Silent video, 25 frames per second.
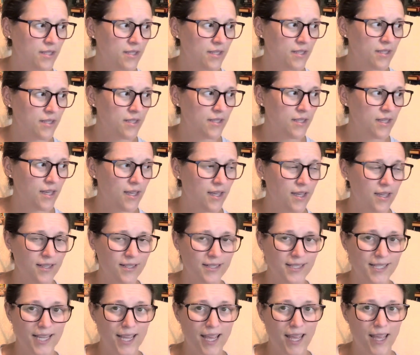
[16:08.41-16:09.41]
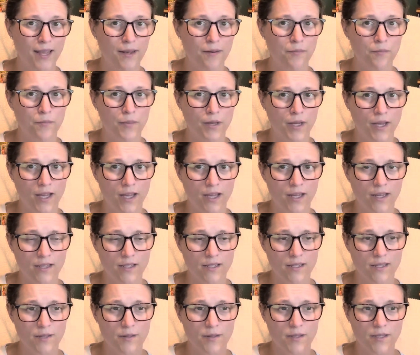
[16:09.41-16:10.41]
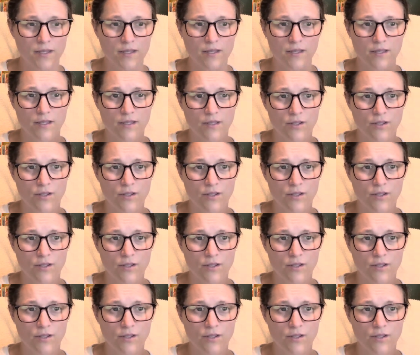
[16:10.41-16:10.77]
than like 10 bucks,